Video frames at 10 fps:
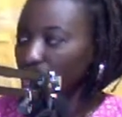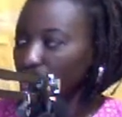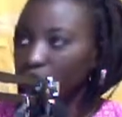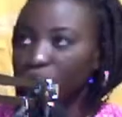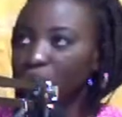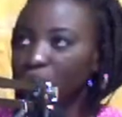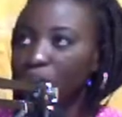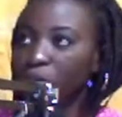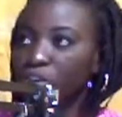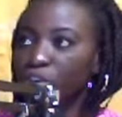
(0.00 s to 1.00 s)
You know
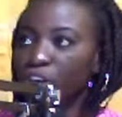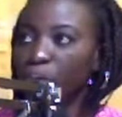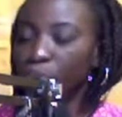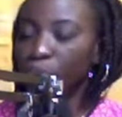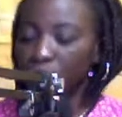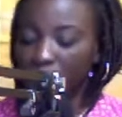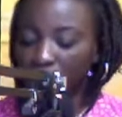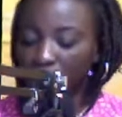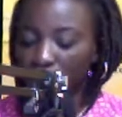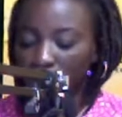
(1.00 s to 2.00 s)
you're not opposed to that
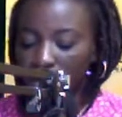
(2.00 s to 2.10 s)
one.